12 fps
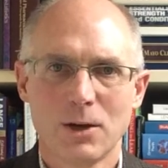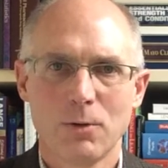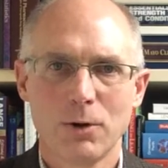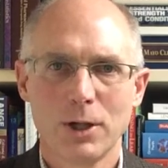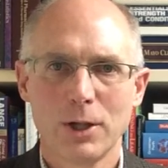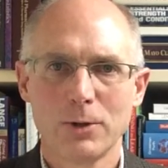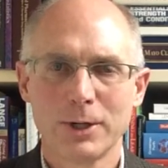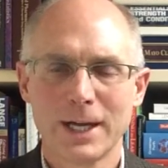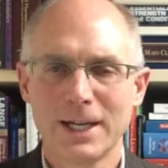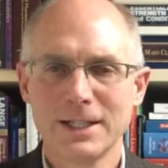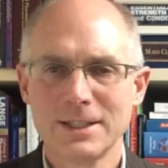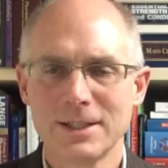Well, hello
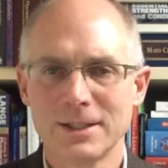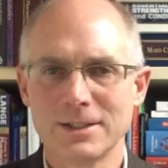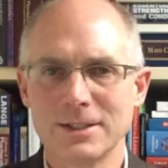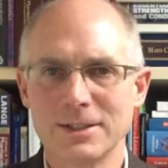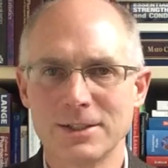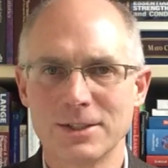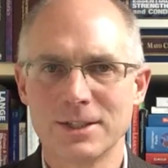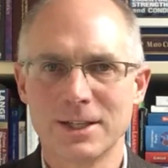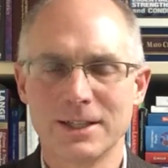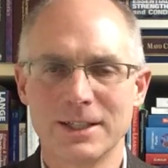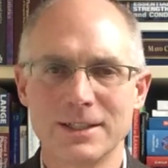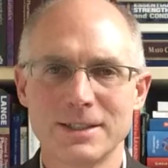again. This is
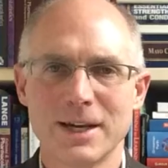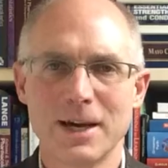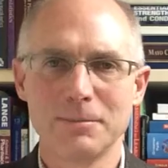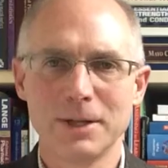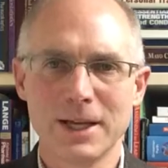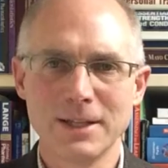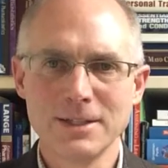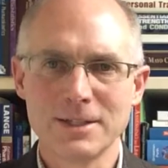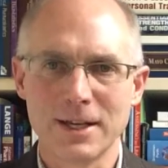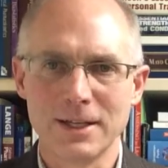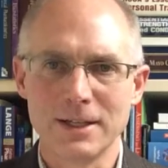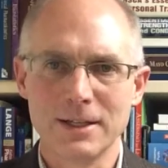Tom Lenz,
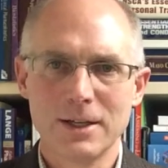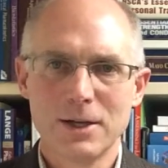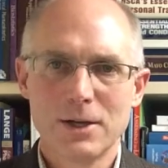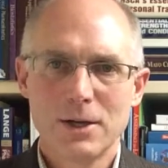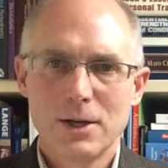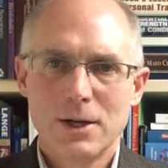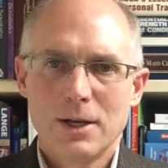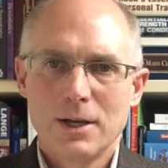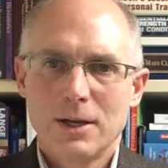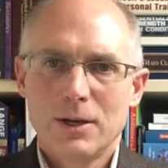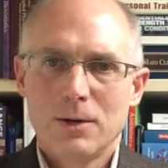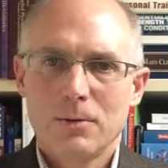and
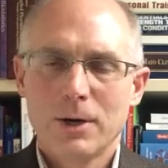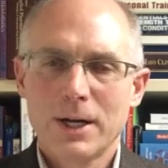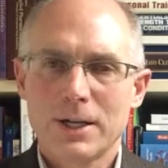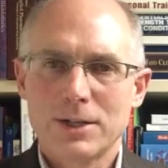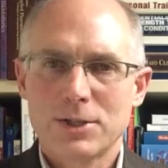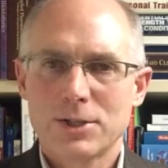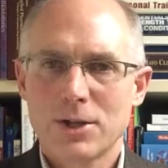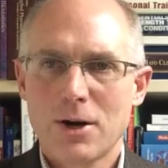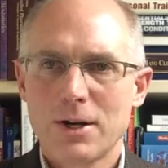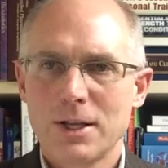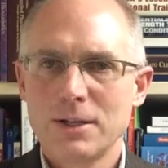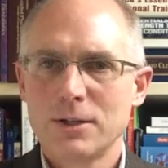we're going to
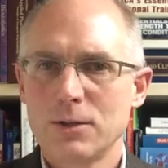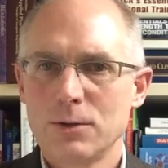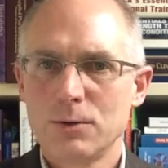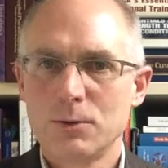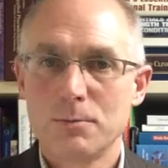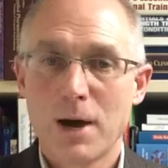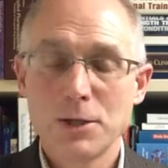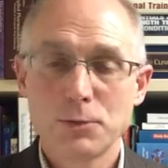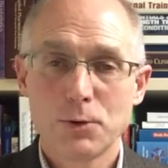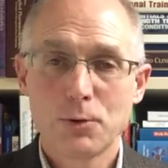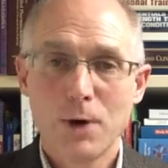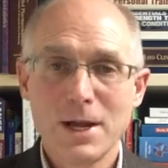start into
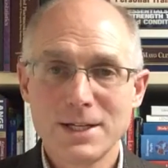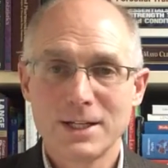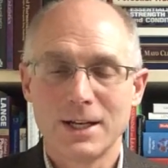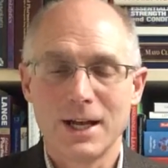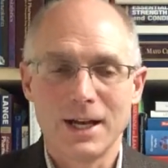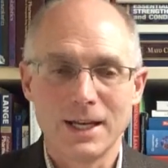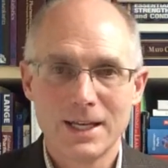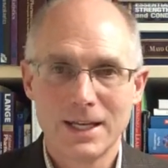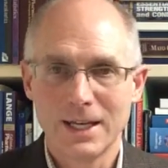Module 1 today.